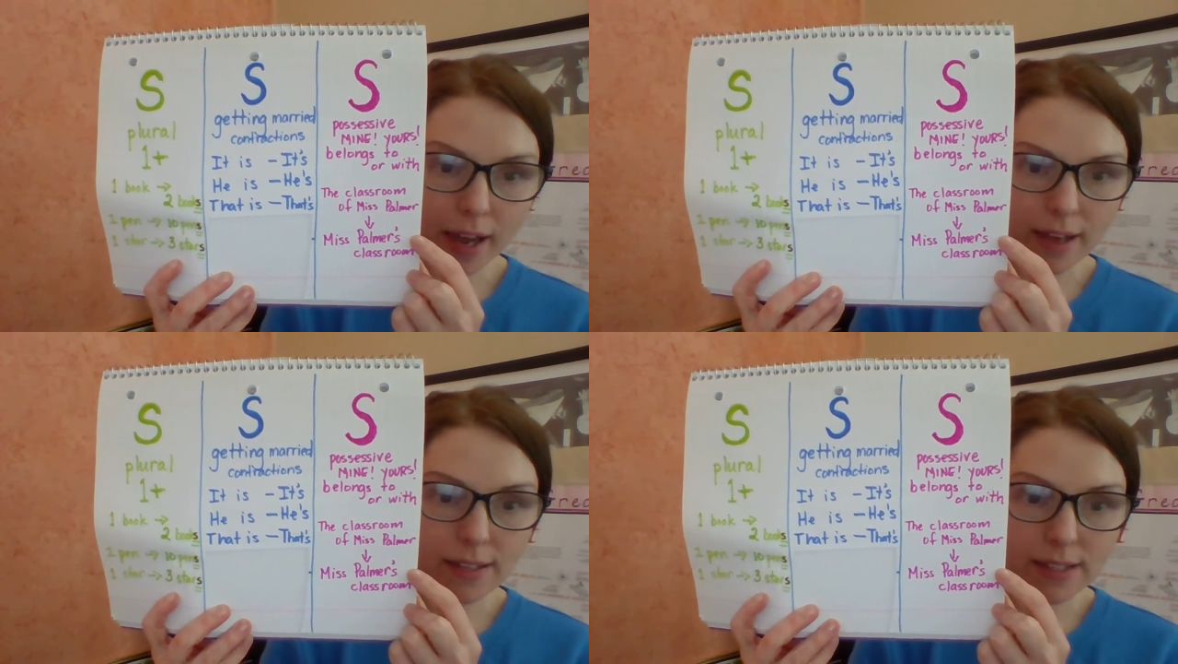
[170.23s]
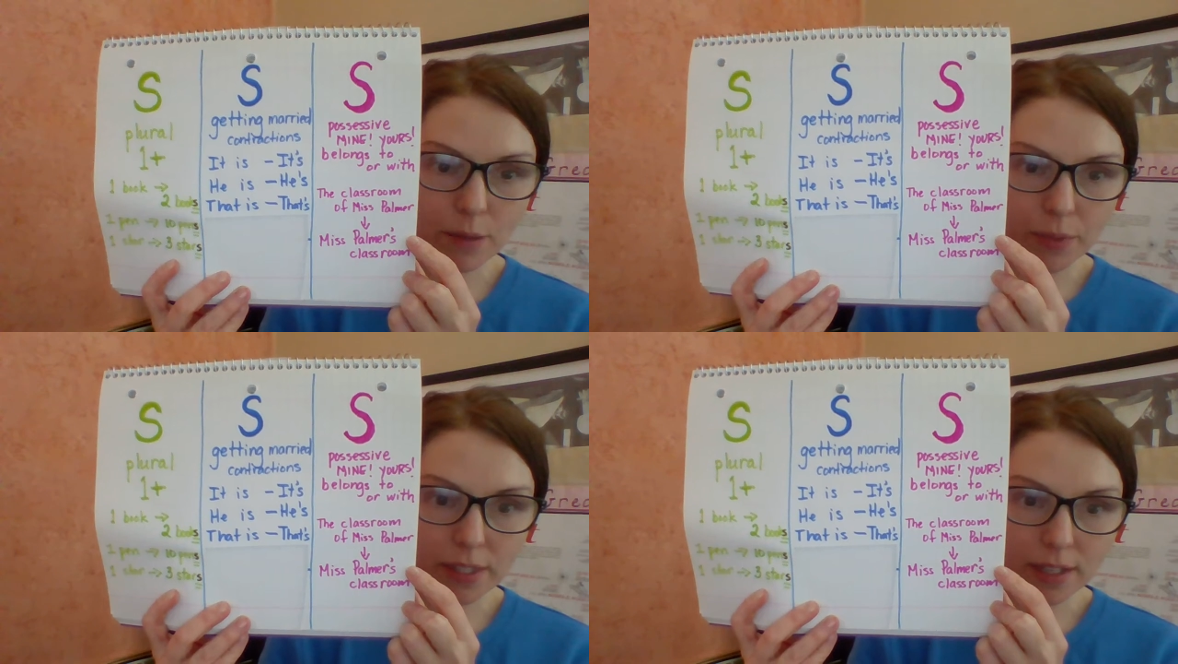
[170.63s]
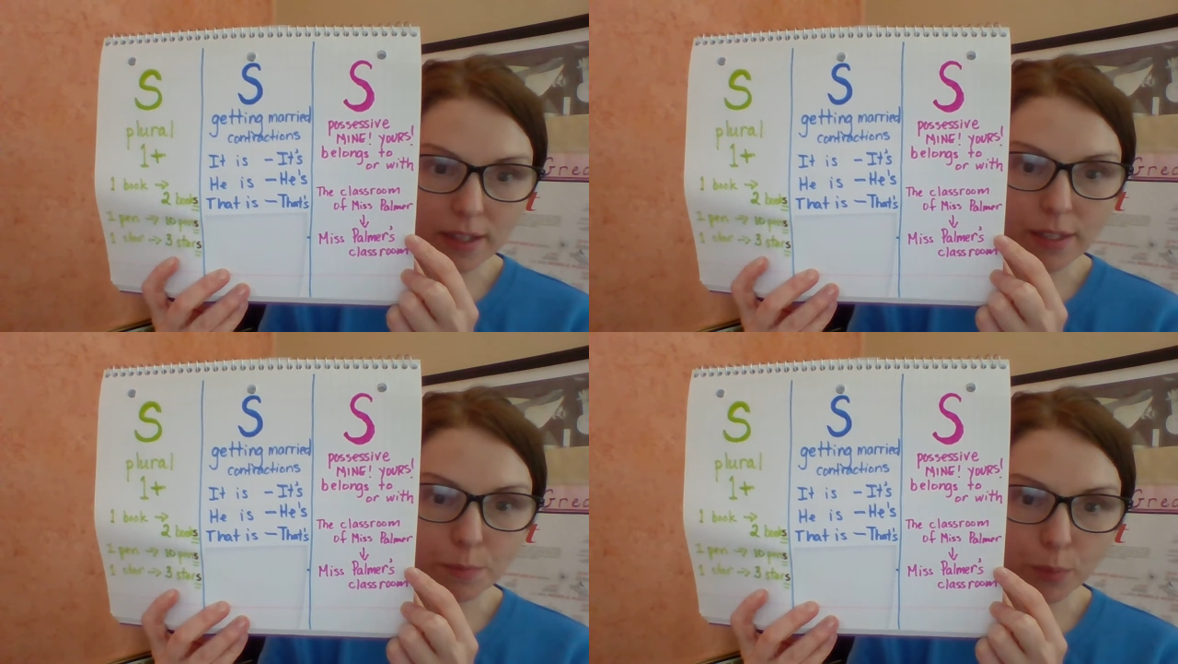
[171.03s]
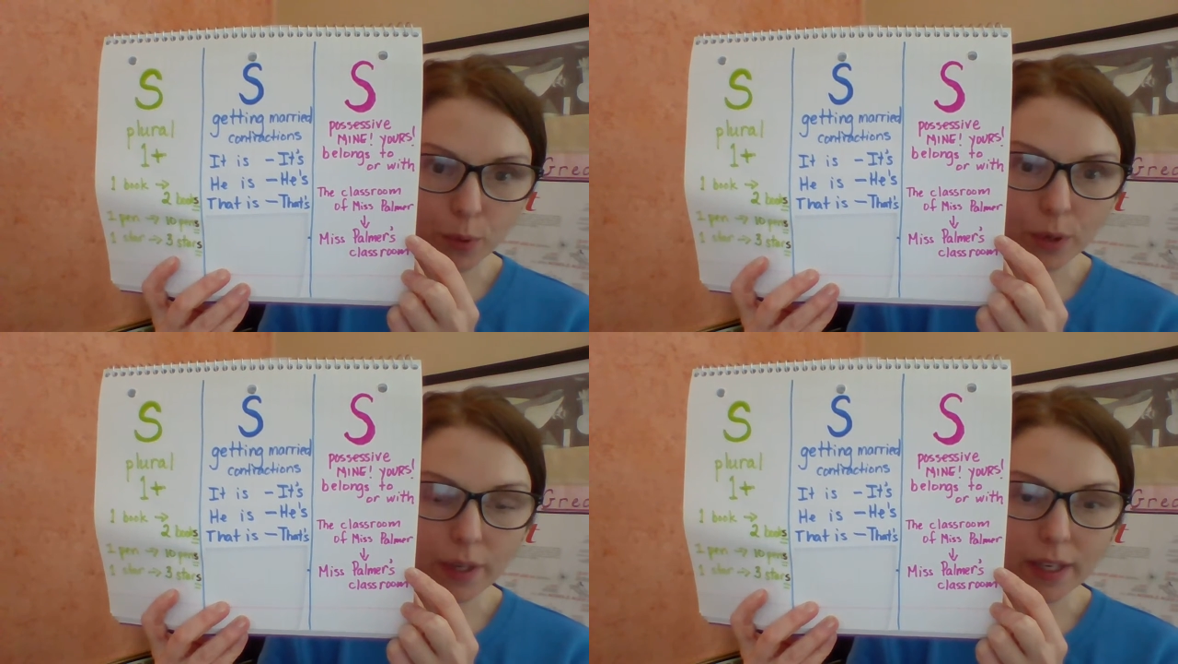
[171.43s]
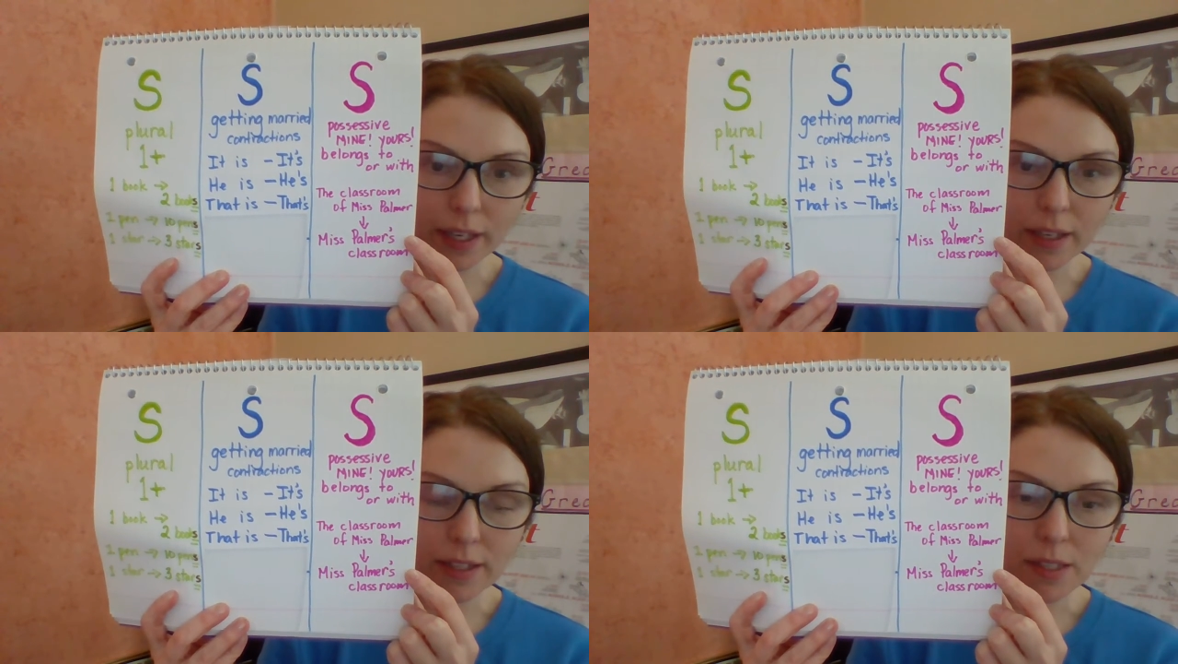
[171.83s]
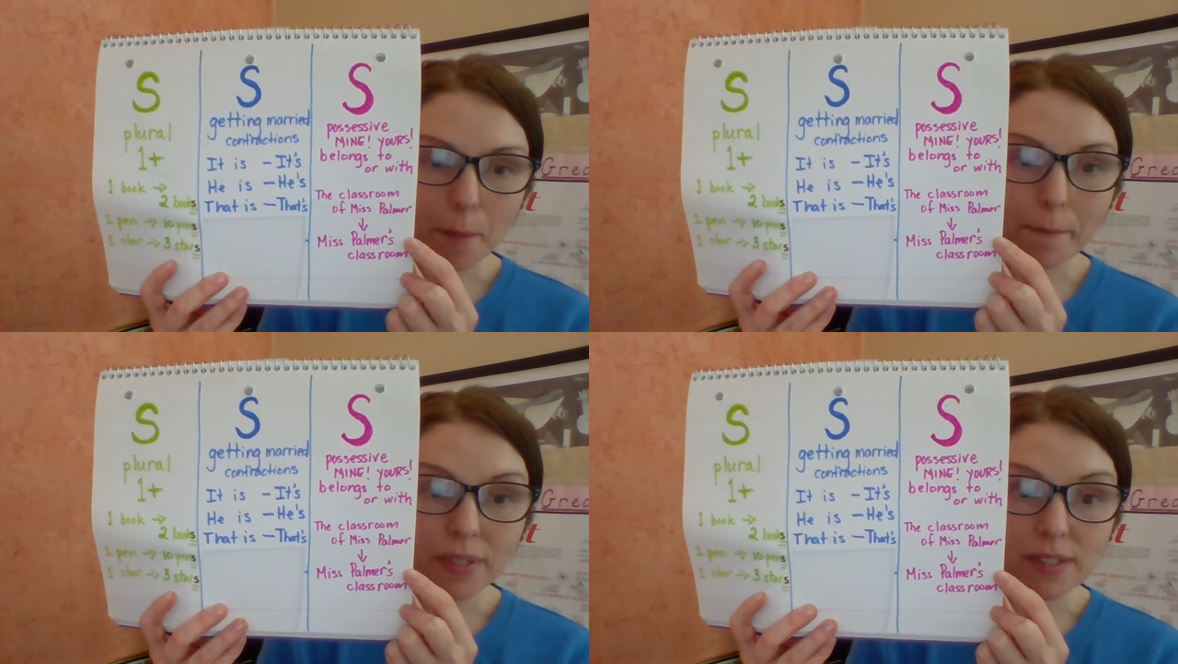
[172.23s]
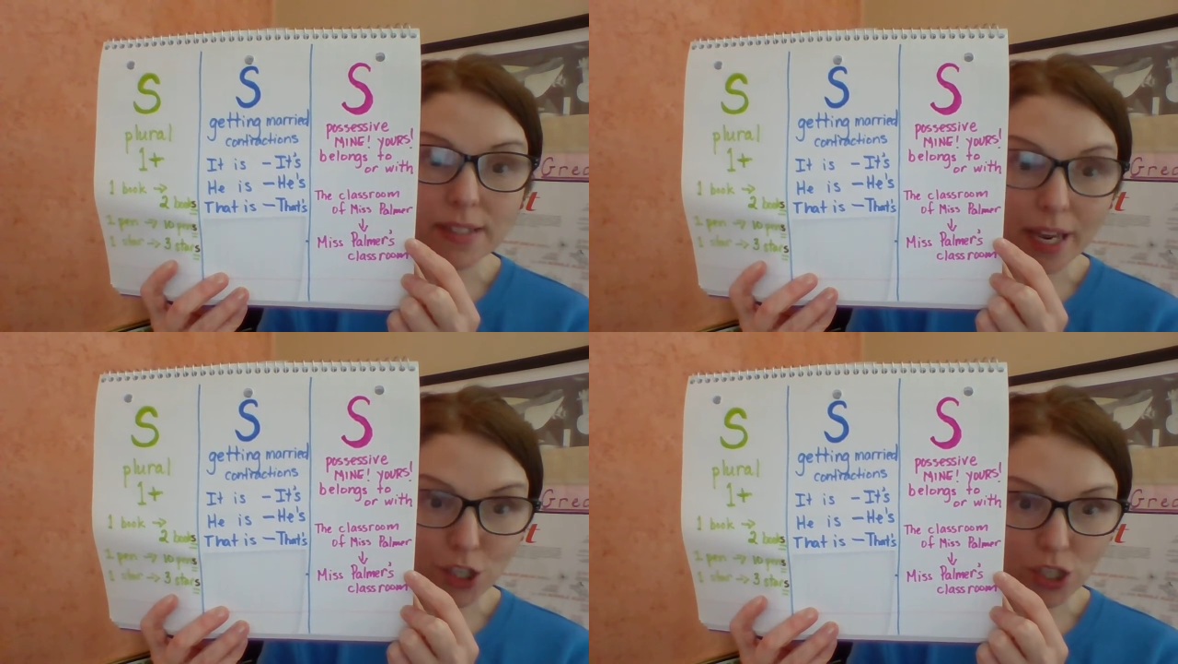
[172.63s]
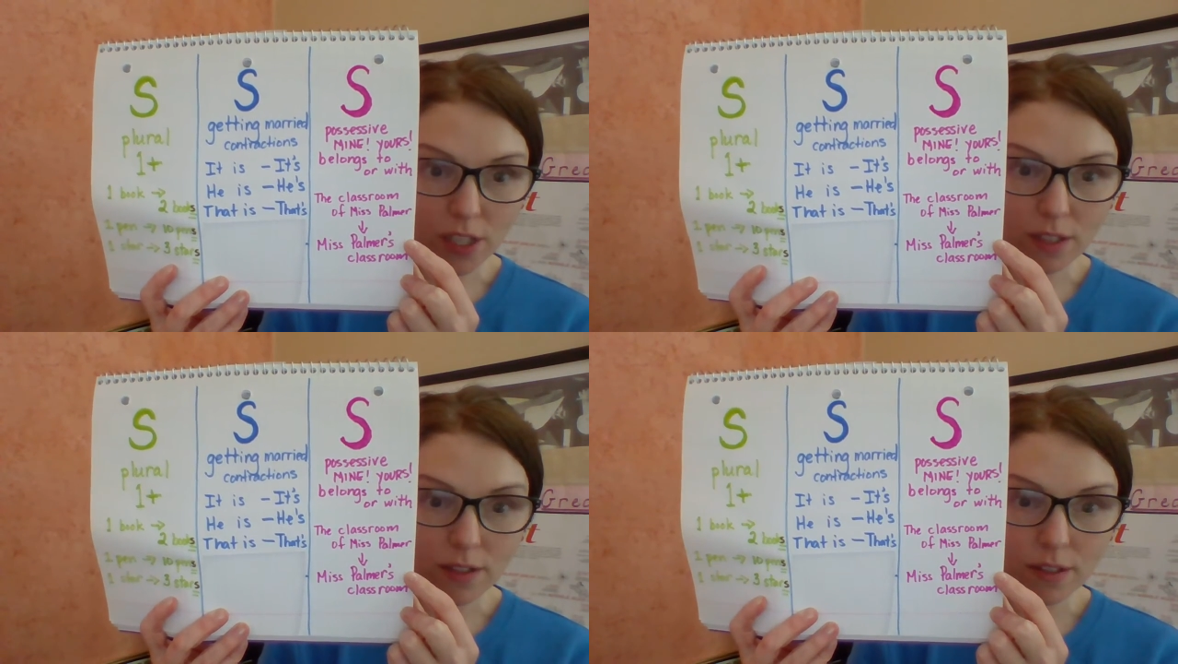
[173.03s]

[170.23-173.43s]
S that we see in this book is possession.